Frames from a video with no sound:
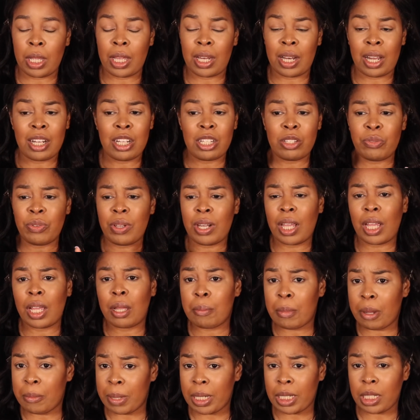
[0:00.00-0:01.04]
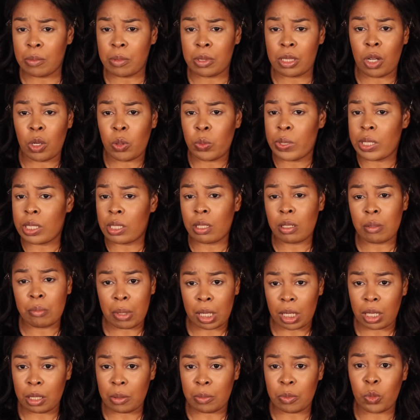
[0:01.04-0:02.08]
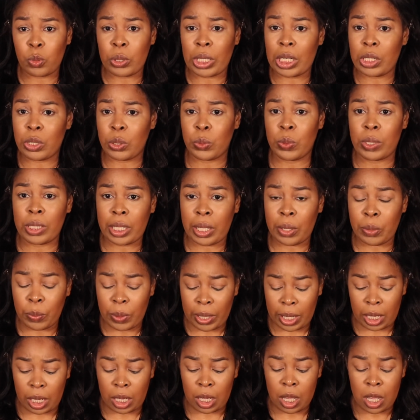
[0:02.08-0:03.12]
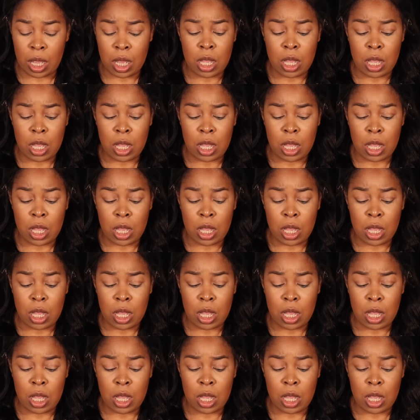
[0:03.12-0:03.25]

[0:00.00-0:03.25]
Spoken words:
and I just feel like my makeup always look bomb when I do it that way.